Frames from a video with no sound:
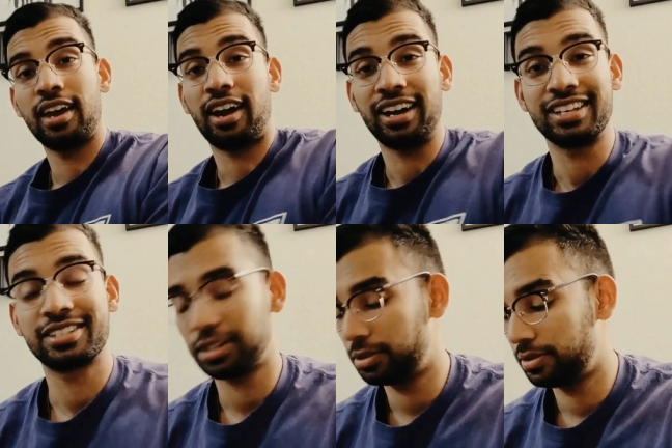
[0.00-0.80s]
All right,
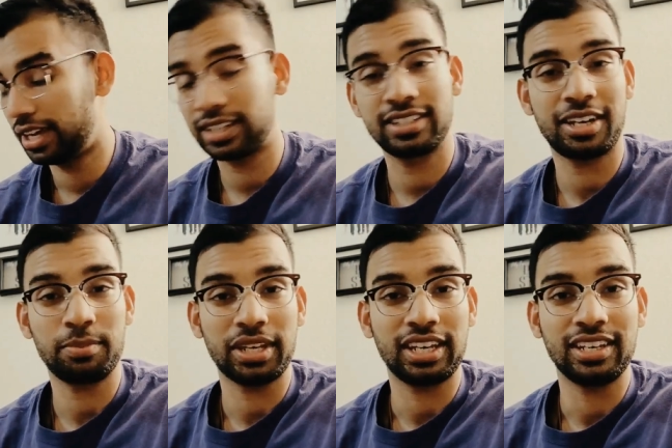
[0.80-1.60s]
so next up
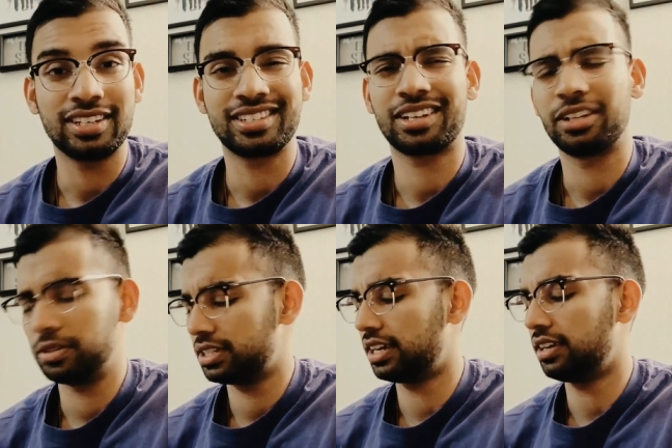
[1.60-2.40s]
is the clothes
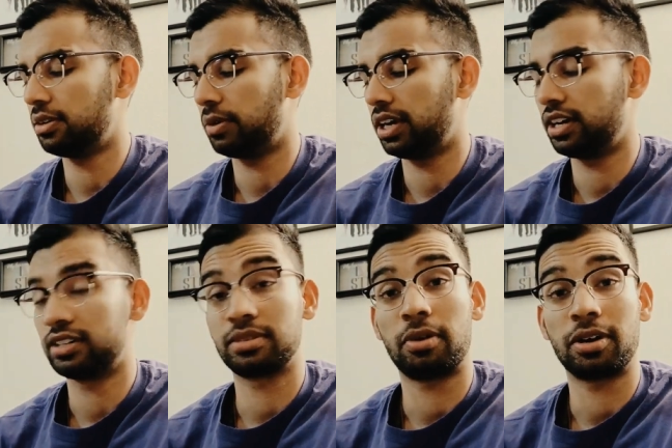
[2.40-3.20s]
that I need to wear
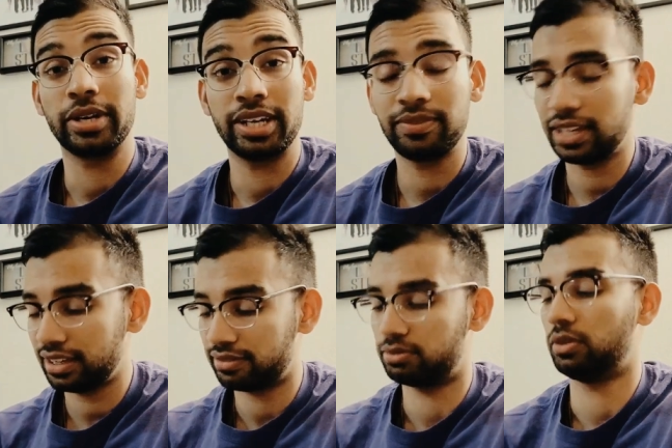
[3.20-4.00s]
tomorrow evening
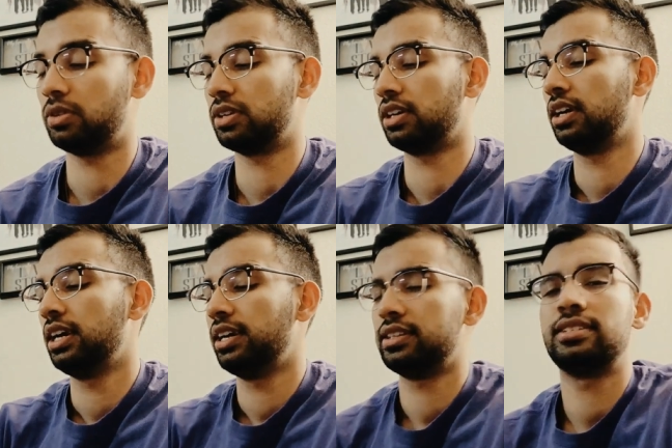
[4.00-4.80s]
for
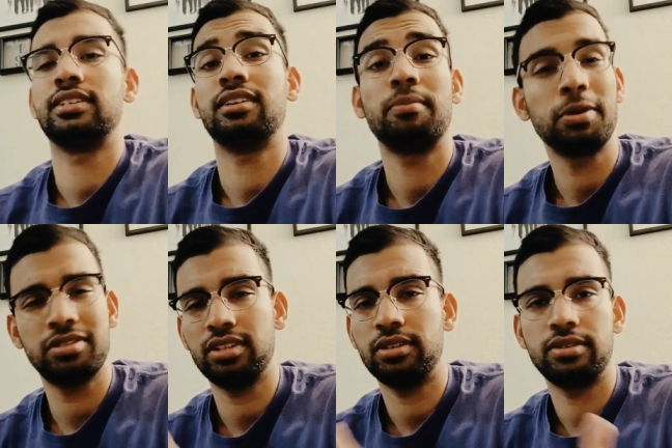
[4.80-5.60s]
dinner. Most of
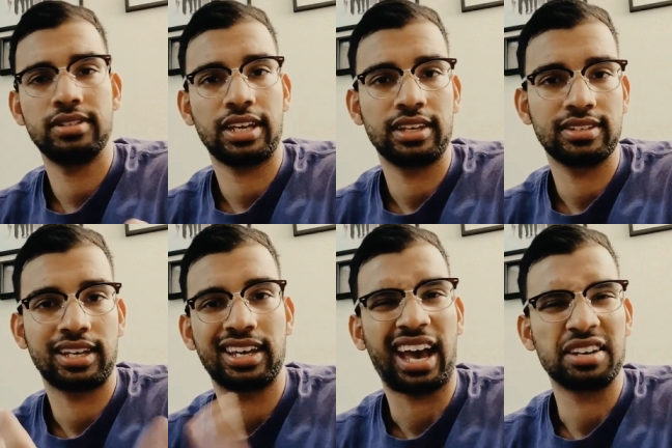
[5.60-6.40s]
those, they say
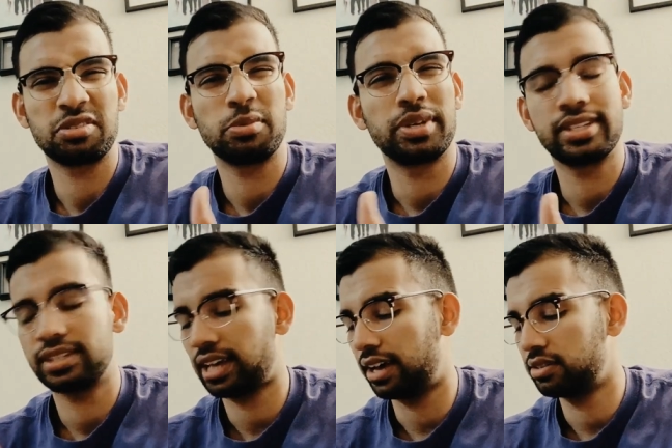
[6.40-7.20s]
casual, business
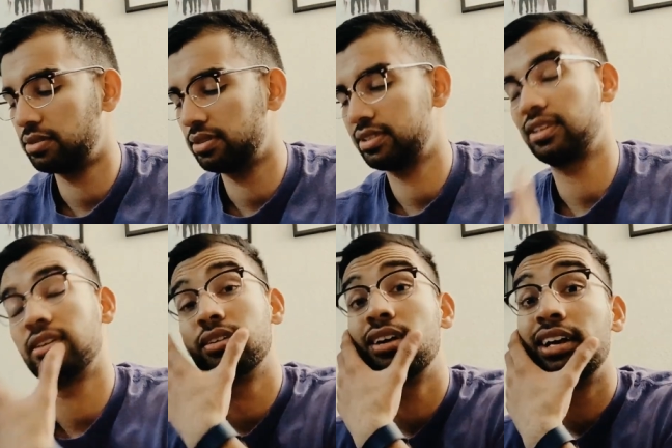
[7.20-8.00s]
casual.
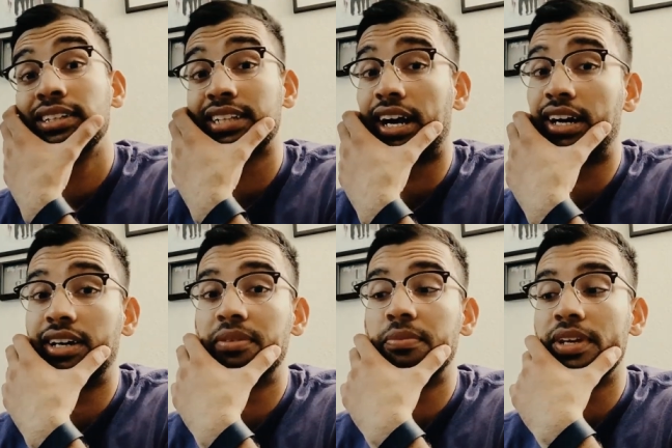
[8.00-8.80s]
So
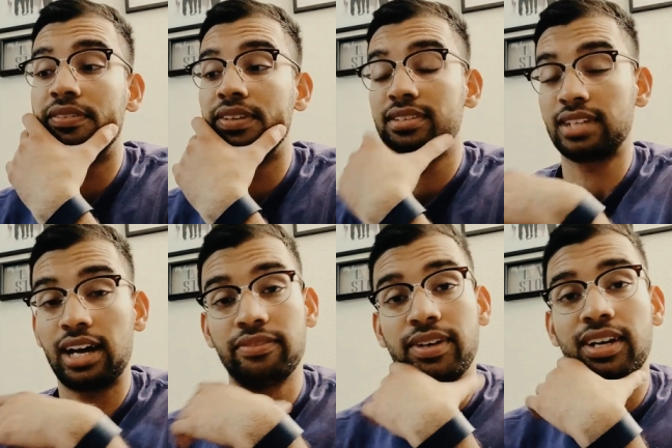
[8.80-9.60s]
um, if it's
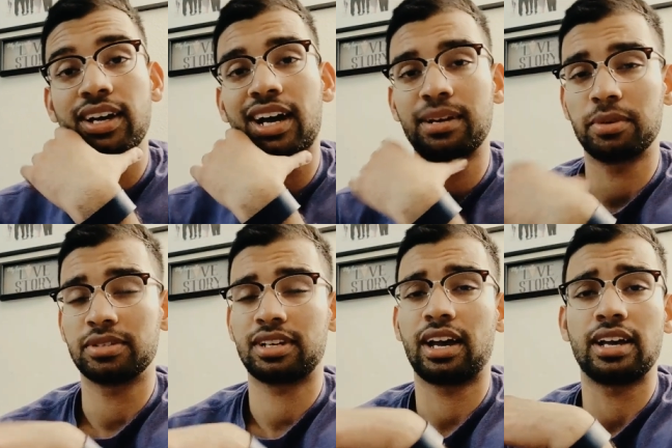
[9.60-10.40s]
not very hot,
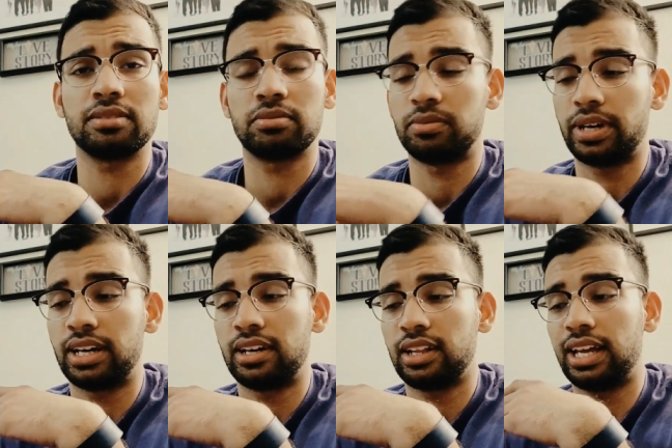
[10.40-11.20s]
most guys would
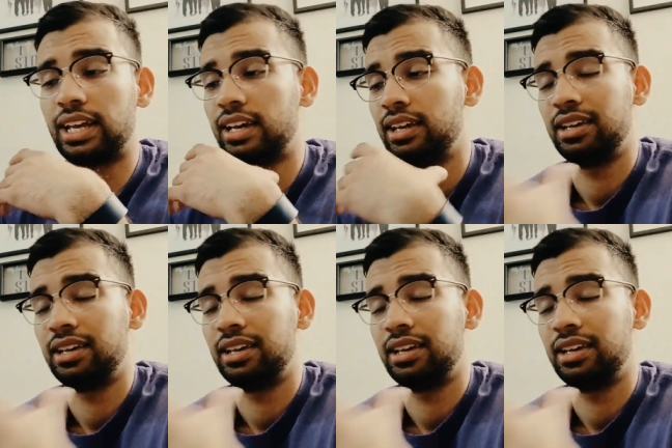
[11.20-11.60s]
wear like